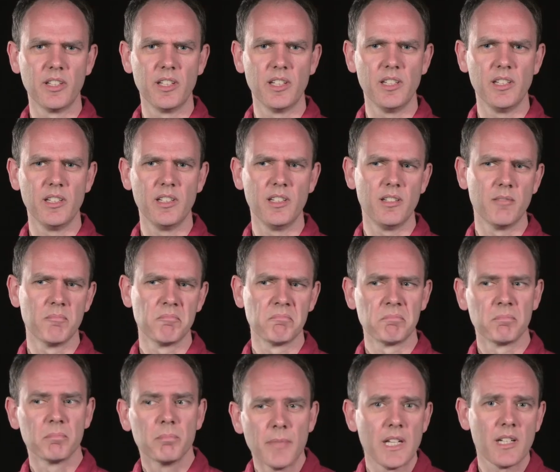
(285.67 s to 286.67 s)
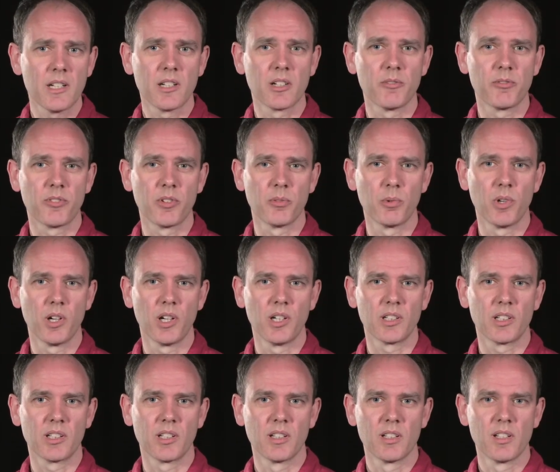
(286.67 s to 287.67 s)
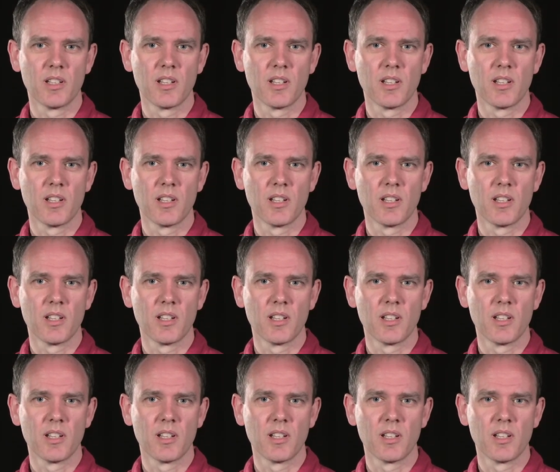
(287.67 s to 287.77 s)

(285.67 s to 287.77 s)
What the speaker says: the meaning of the work